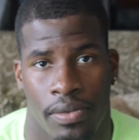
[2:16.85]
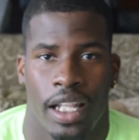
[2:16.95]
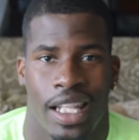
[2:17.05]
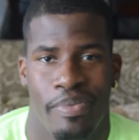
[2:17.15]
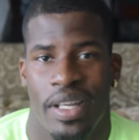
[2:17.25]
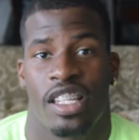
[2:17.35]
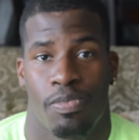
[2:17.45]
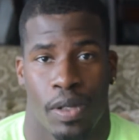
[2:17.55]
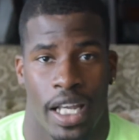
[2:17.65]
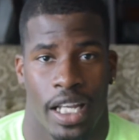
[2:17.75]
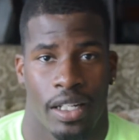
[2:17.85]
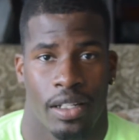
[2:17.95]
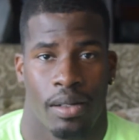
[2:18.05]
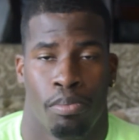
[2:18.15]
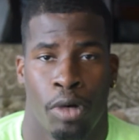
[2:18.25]
Let me explain.
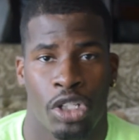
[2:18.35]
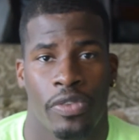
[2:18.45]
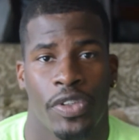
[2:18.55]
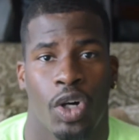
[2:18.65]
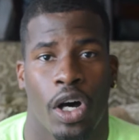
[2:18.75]
Most of you